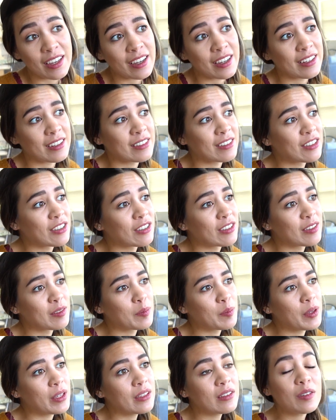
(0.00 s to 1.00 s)
and
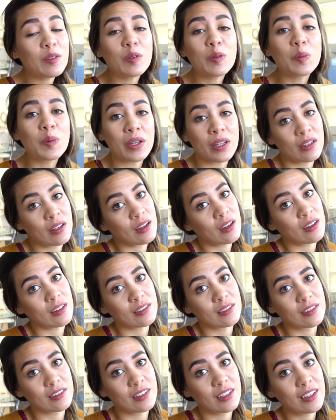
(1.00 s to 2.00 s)
just being so sweet to
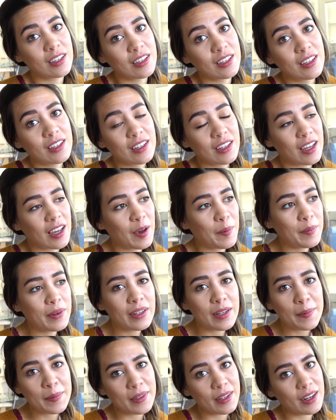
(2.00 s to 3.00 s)
us. How
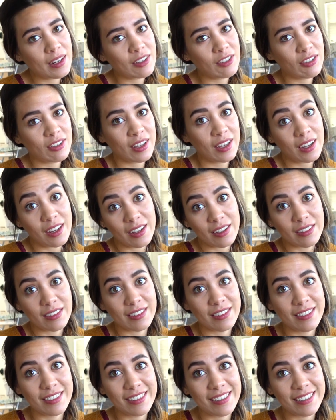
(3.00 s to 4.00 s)
many times did I just say us?